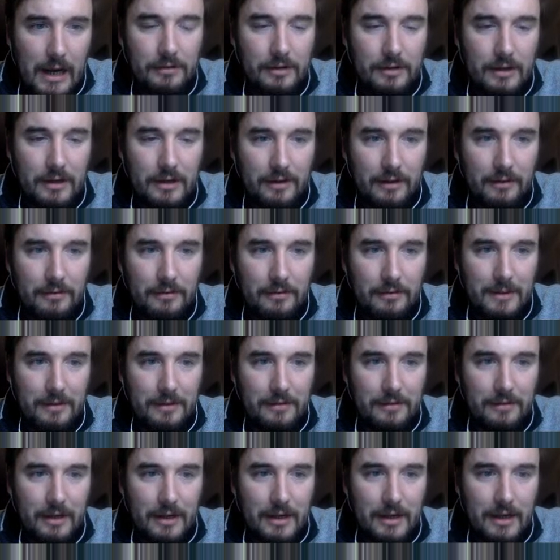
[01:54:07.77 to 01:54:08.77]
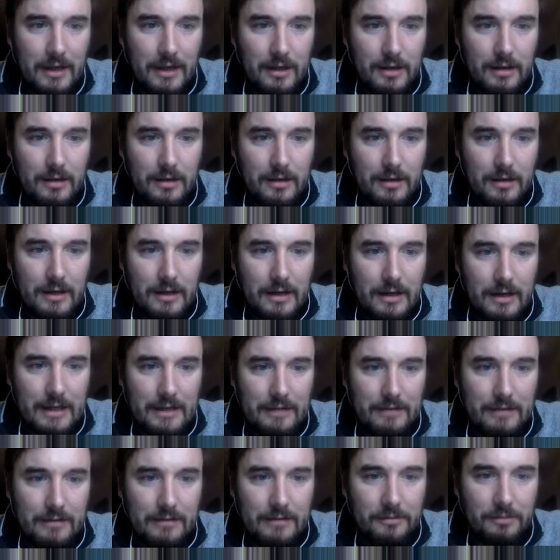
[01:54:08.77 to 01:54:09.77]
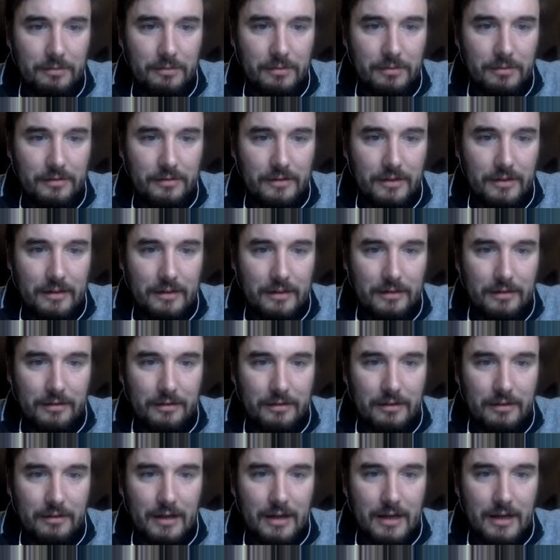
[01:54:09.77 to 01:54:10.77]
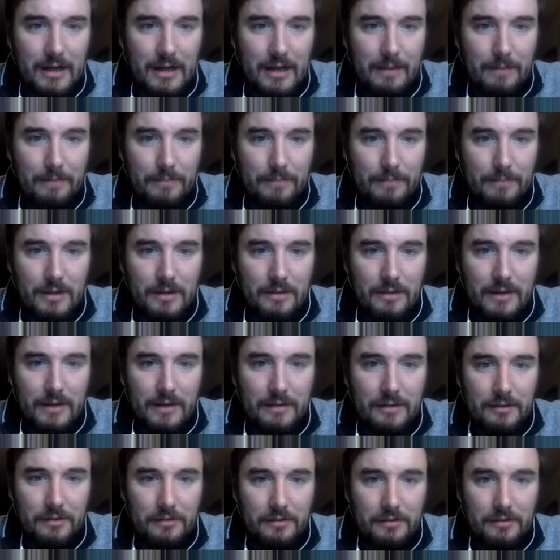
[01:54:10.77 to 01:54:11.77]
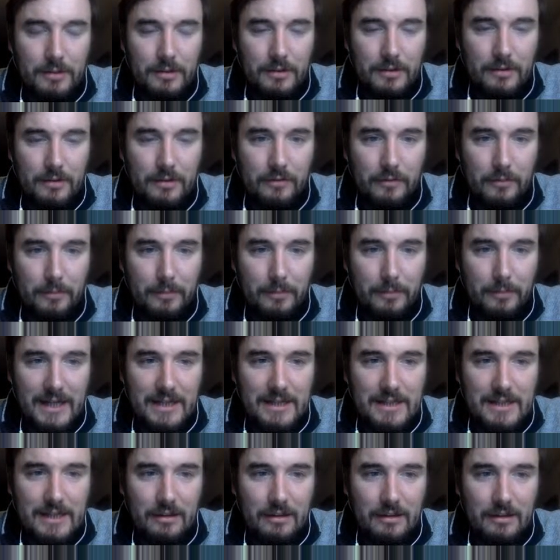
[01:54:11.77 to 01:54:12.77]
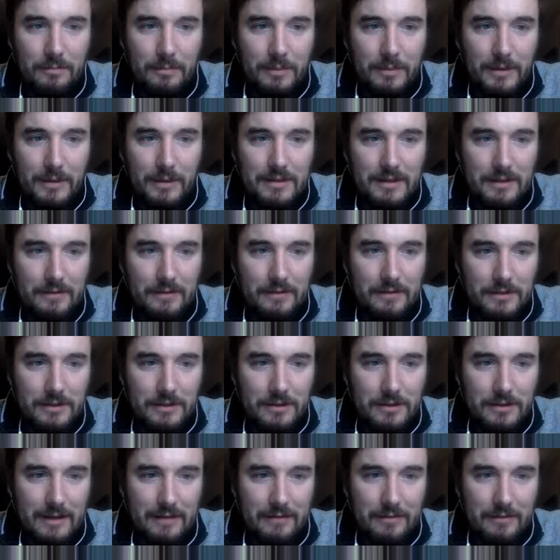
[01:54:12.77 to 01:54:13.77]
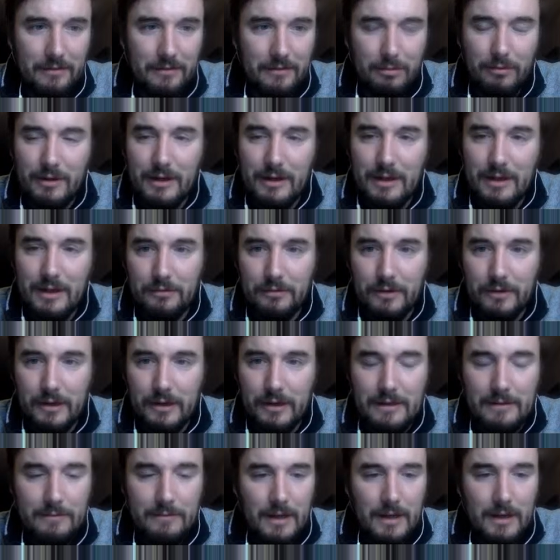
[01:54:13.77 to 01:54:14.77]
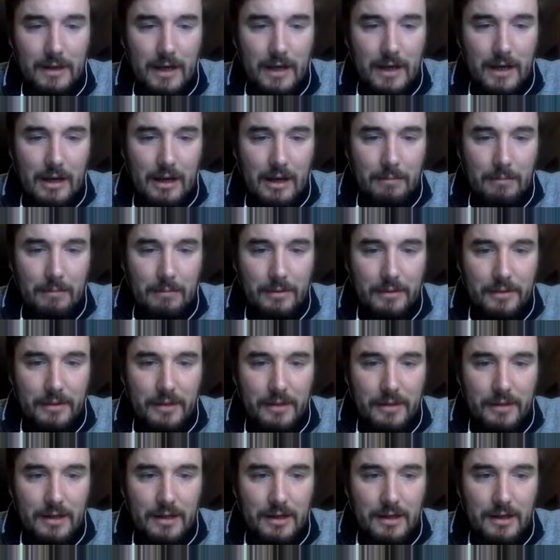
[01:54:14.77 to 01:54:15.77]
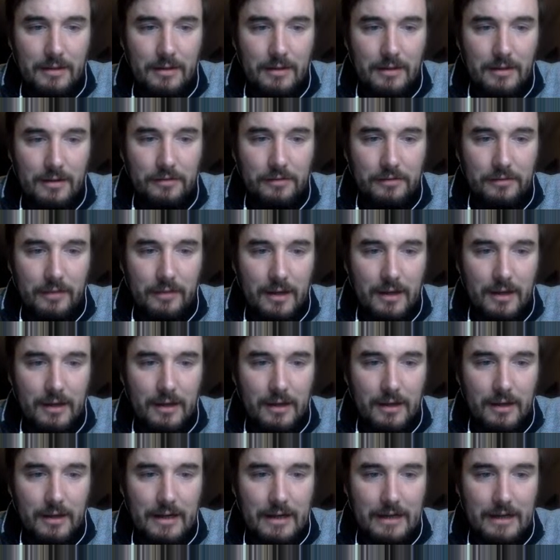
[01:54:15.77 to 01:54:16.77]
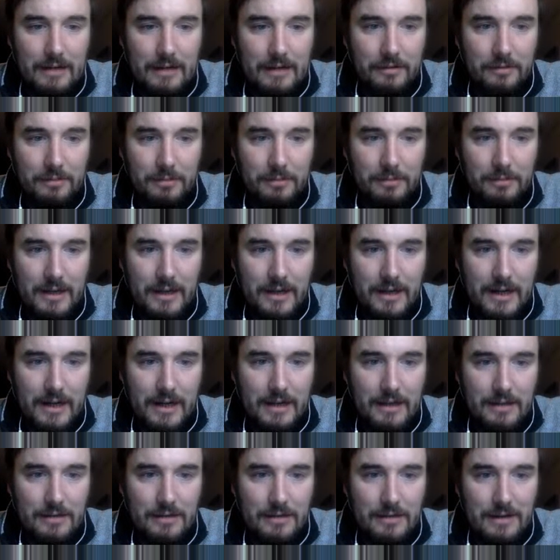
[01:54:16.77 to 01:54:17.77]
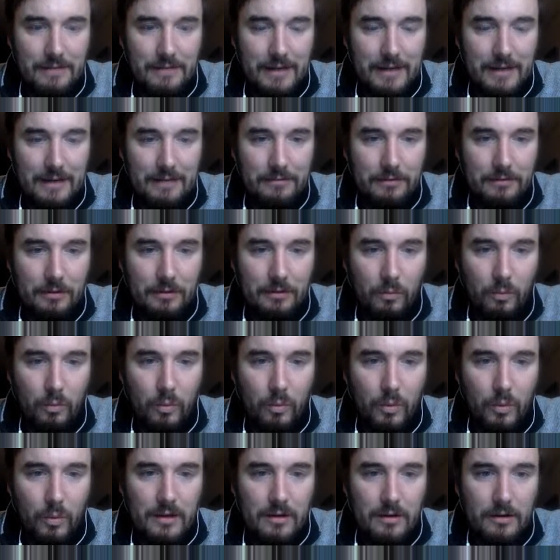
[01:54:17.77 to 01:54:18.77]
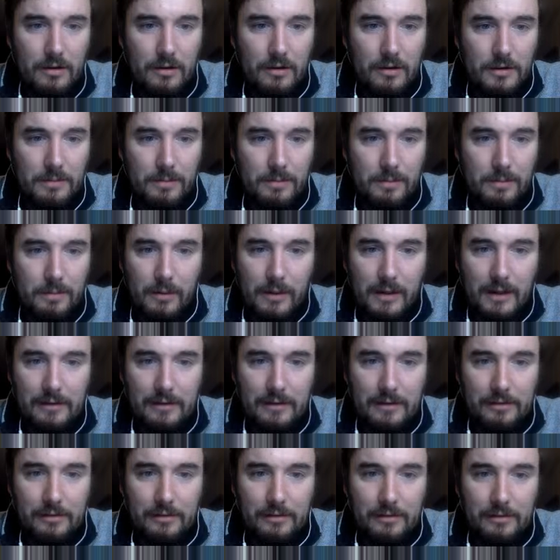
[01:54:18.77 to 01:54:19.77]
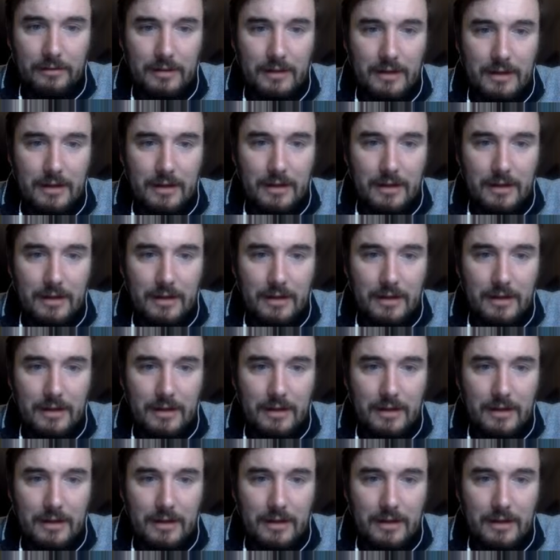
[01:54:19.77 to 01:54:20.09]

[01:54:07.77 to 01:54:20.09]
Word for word: was about to say, Echinorhinus priscus, you've got these beautiful blade teeth, but you definitely don't have the points, right? But then in this thing, Echinorhinus blakei, you definitely have the weird points.